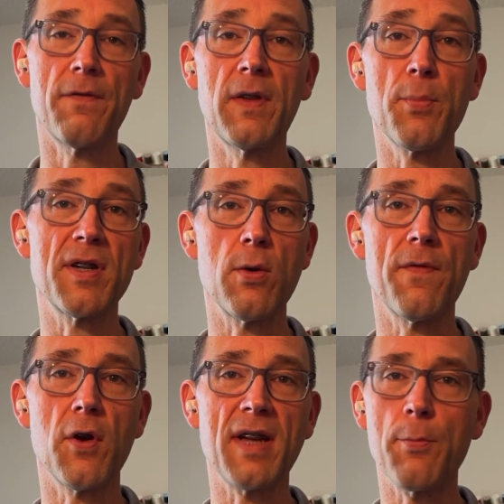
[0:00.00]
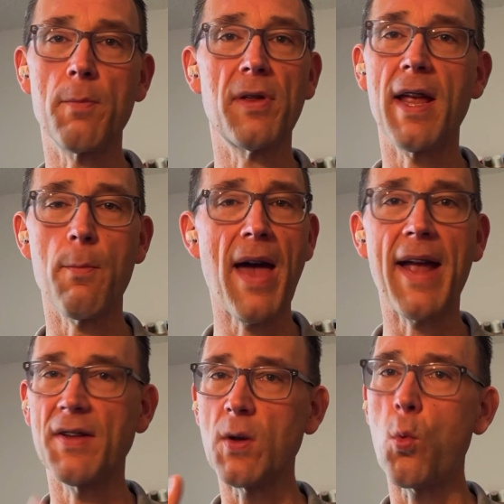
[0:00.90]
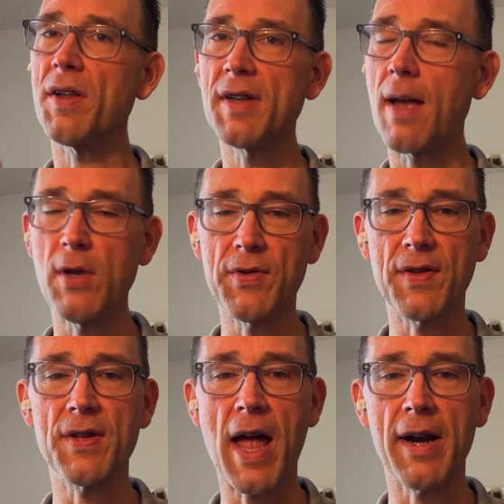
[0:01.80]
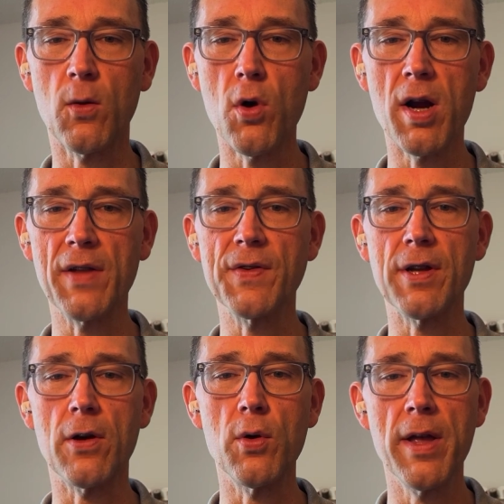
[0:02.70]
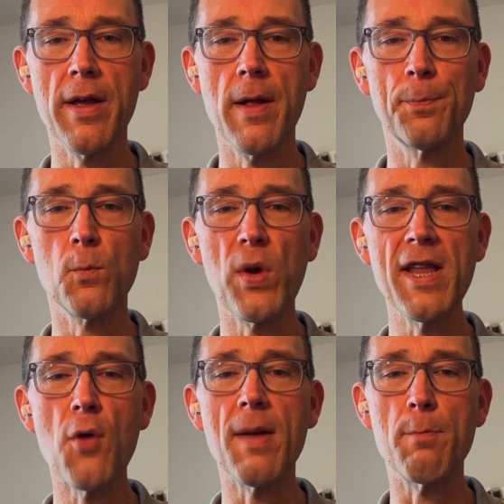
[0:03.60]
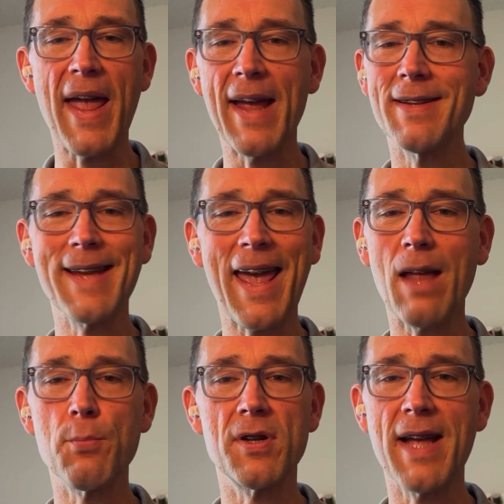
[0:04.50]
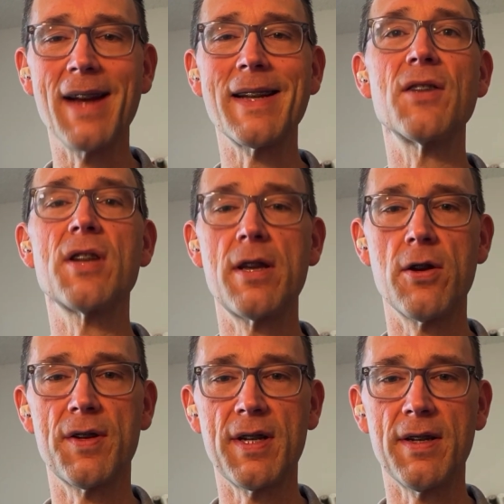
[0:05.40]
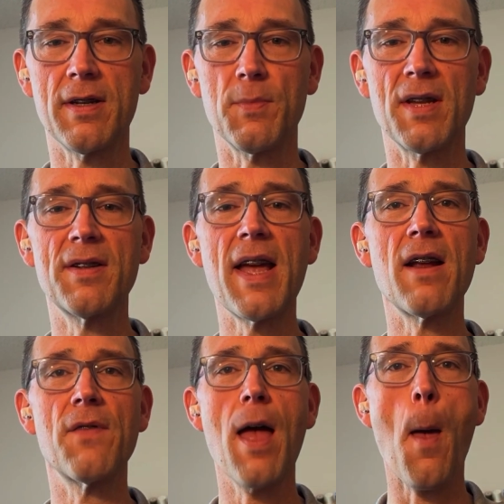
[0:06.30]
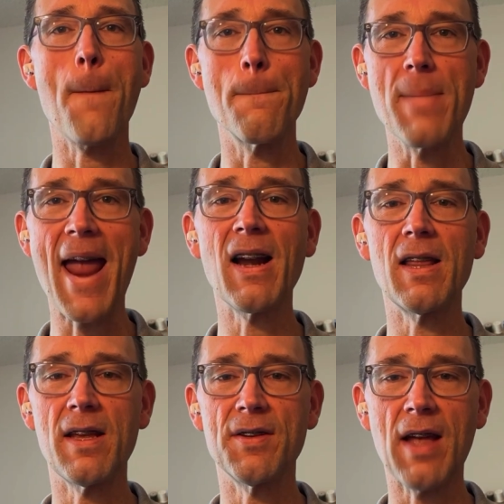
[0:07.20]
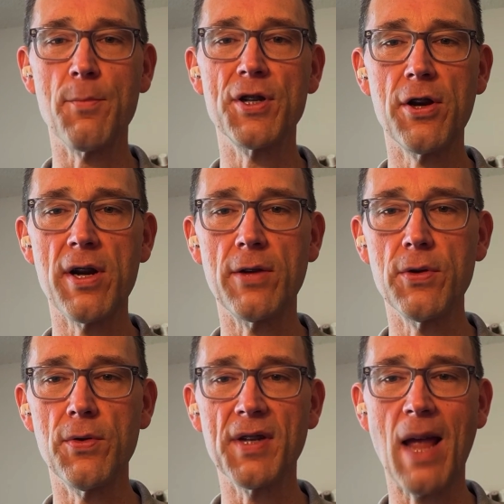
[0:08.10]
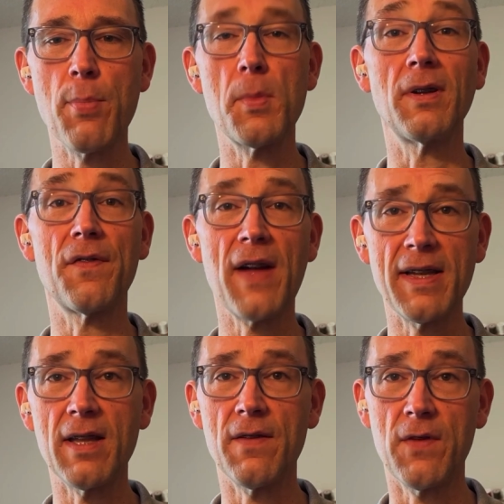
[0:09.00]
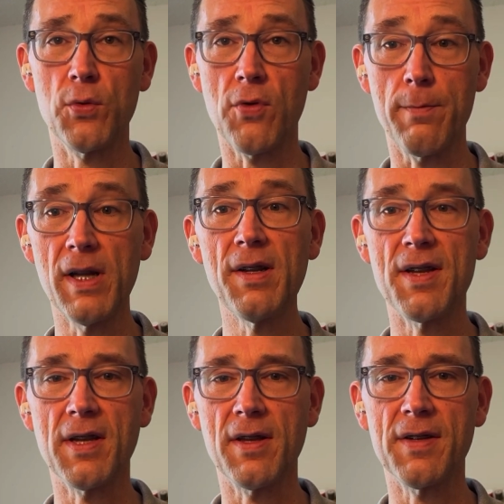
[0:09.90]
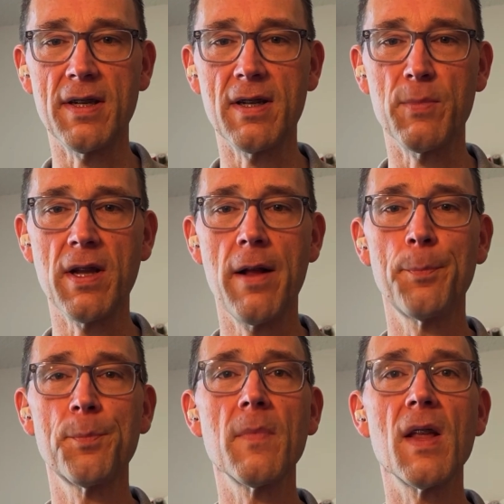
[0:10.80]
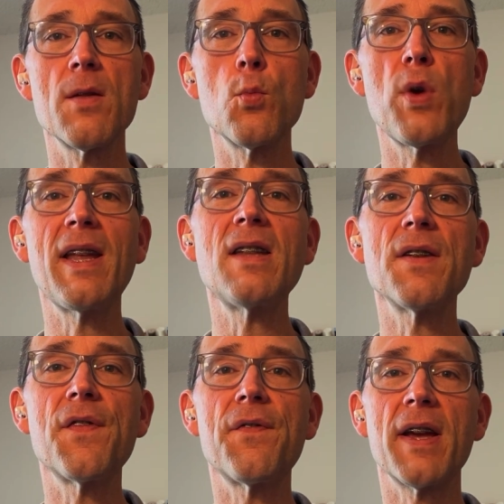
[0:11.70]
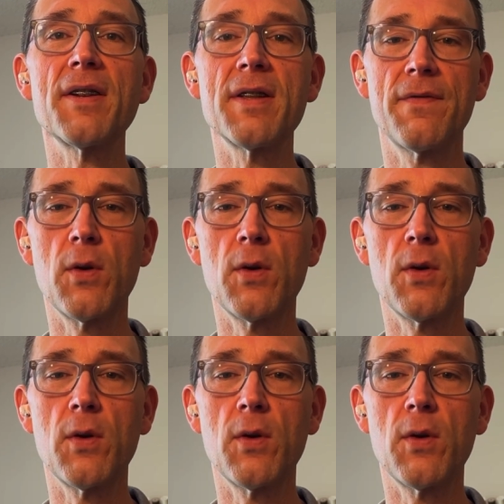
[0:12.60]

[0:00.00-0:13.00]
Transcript: Flipper Zero, for example, and playing it back, it's a one-time use. It's not going to work. And so we know that bans can't protect insecure systems. Instead of banning these cybersecurity tools capable of finding the vulnerabilities in the systems, we need to fix the